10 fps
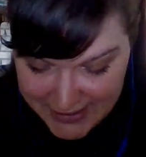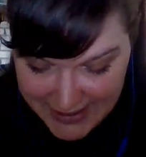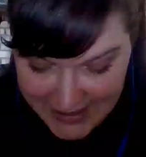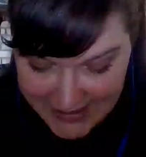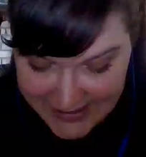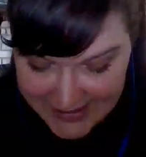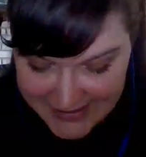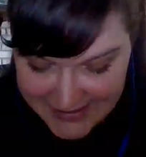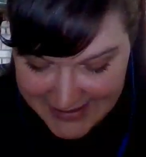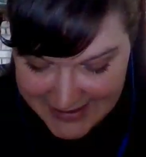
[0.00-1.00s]
Like,
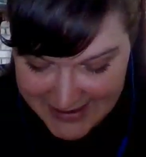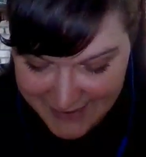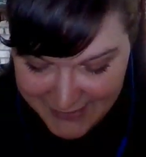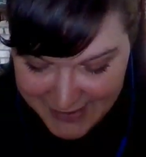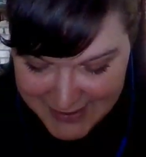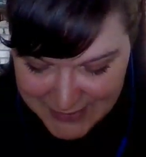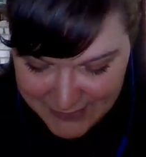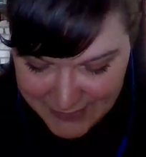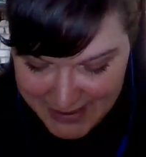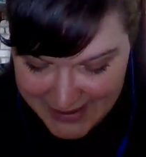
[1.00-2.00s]
what's a word
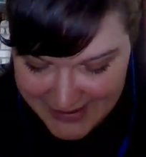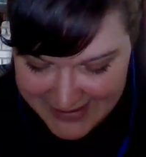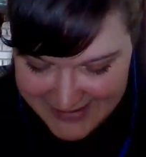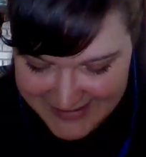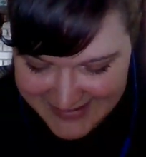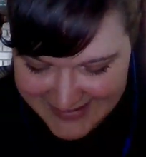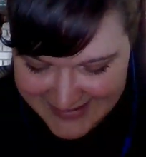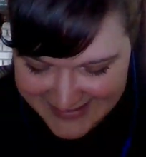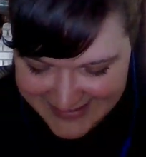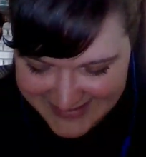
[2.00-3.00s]
that is more than obsessed?